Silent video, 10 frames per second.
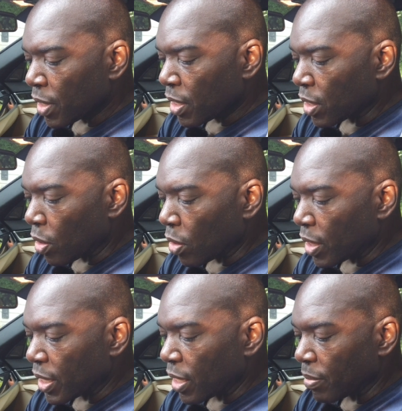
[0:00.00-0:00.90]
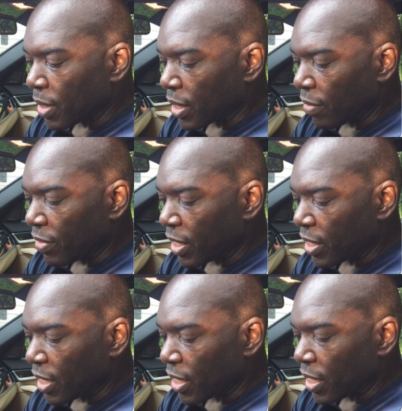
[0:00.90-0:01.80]
So it seems as if
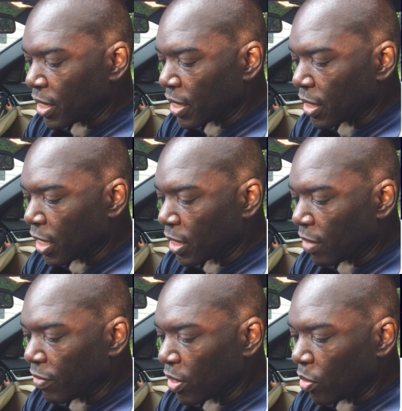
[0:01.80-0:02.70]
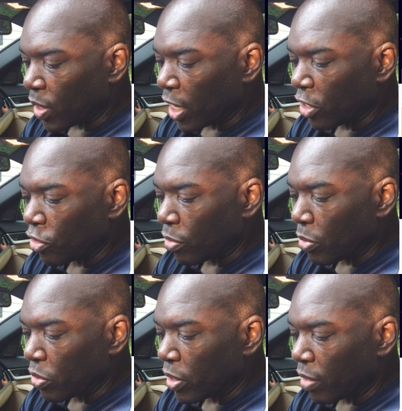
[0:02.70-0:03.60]
this is just giving you an extra
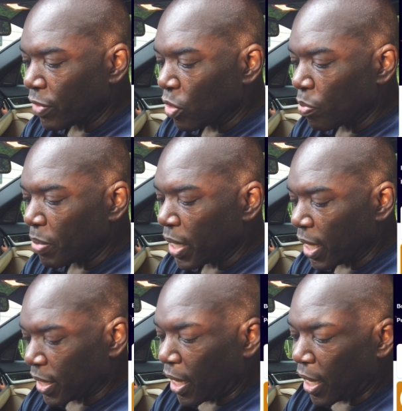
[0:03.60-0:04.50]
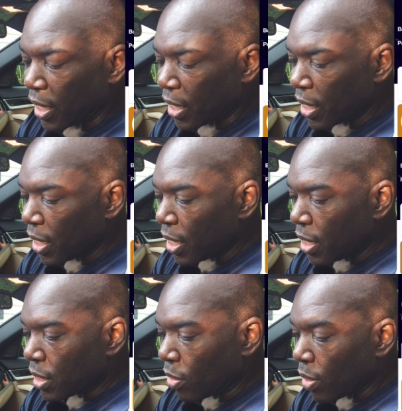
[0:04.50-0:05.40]
boost of 2 psi.
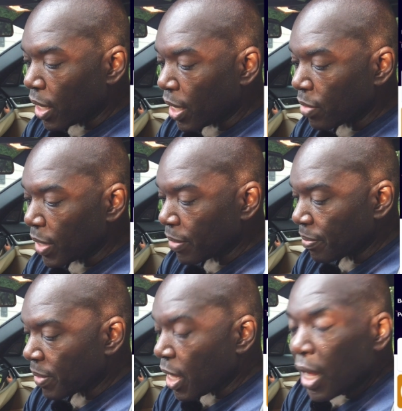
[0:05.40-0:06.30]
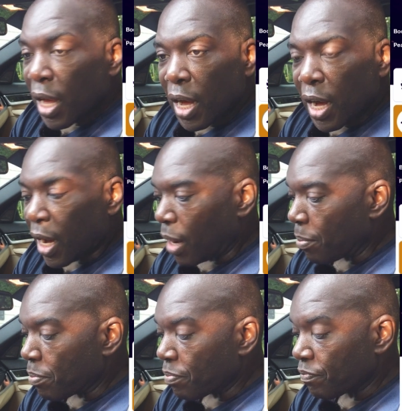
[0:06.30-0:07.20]
So anyway,
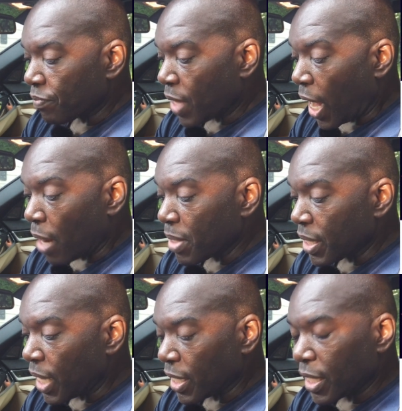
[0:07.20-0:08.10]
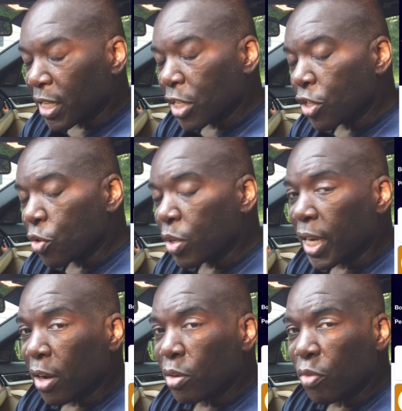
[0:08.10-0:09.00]
I'll be testing this
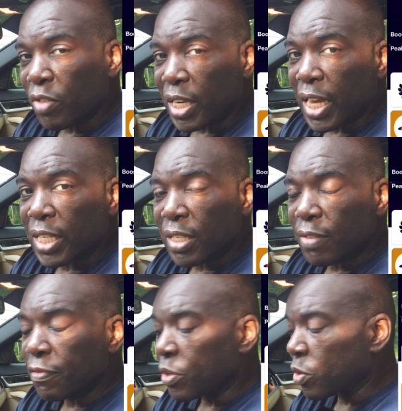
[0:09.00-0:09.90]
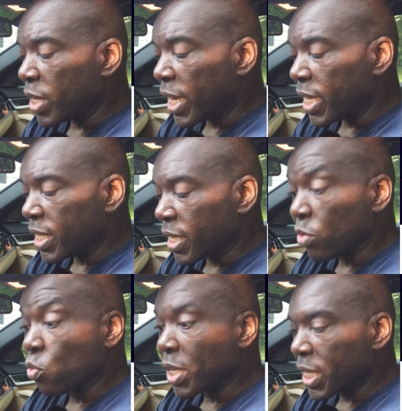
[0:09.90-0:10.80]
unit out over the next few days
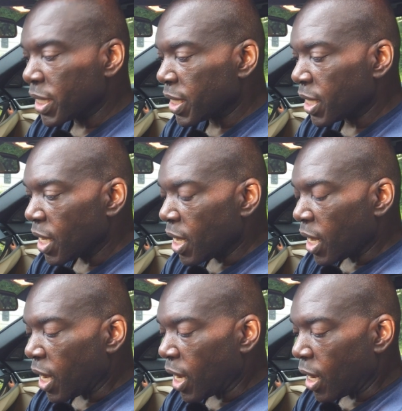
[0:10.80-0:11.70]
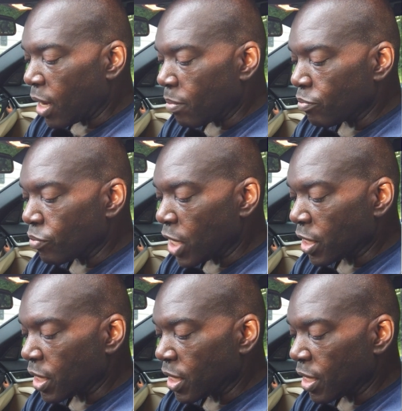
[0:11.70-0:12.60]
and weeks,
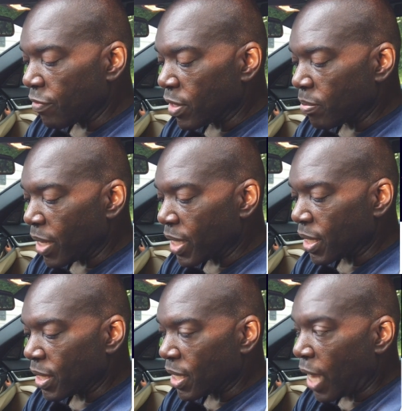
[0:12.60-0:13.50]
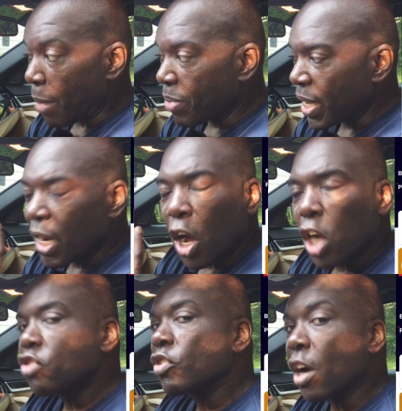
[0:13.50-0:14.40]
just to see if it makes sense. I paid
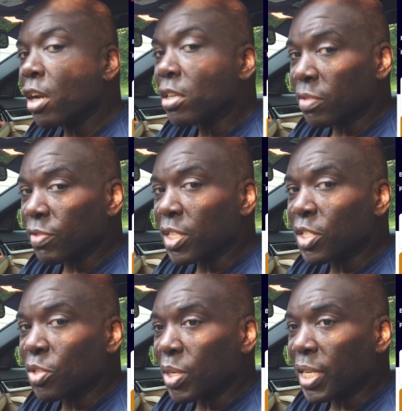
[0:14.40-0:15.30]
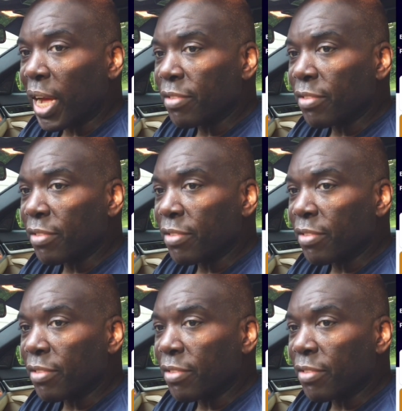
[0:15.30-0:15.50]
$100 for this unit.